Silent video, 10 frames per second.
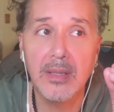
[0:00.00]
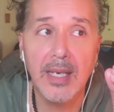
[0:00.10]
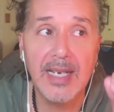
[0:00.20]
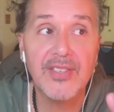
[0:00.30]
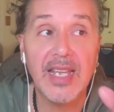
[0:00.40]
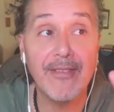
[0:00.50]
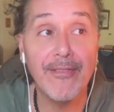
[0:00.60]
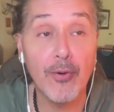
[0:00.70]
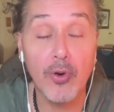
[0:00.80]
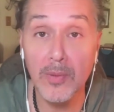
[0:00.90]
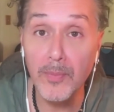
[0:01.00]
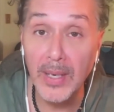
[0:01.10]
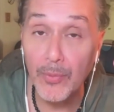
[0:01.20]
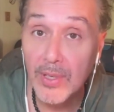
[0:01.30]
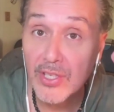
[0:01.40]
as a form
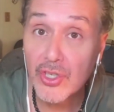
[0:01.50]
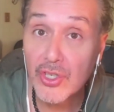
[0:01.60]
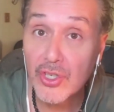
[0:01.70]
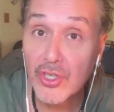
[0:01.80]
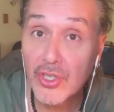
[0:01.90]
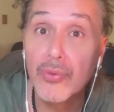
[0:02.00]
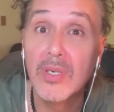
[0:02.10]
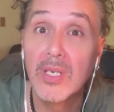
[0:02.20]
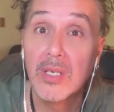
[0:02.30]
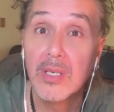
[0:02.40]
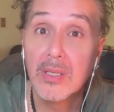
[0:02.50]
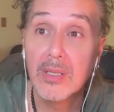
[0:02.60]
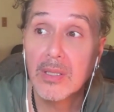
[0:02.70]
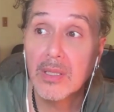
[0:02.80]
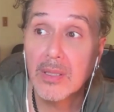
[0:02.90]
by which you
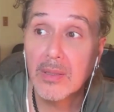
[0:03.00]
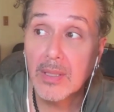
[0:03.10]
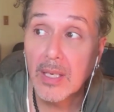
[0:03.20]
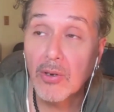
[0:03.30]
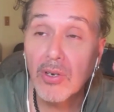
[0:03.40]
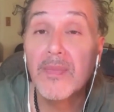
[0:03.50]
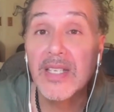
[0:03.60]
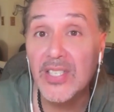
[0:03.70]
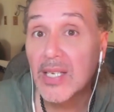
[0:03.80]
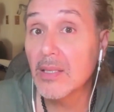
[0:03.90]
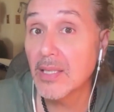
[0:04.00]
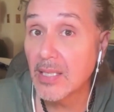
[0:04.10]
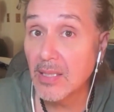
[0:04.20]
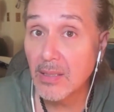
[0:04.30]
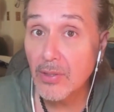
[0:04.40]

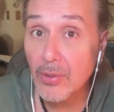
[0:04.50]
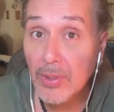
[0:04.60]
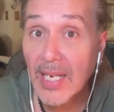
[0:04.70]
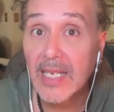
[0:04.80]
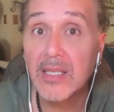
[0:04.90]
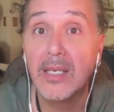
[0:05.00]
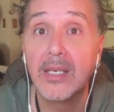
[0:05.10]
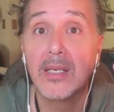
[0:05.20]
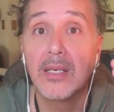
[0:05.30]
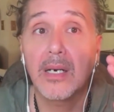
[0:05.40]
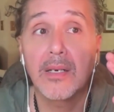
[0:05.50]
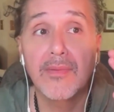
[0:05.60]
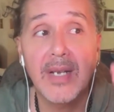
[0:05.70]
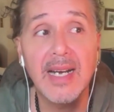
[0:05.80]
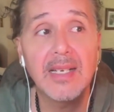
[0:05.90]
alchemistically create are
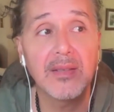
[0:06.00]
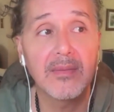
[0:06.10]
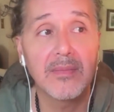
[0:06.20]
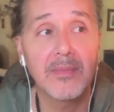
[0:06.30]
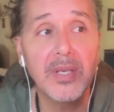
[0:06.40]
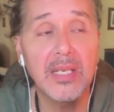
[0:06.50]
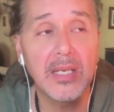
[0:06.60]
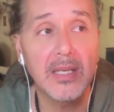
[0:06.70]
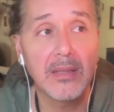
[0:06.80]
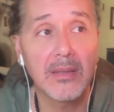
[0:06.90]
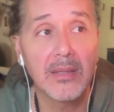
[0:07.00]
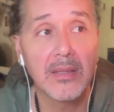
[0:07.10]
not being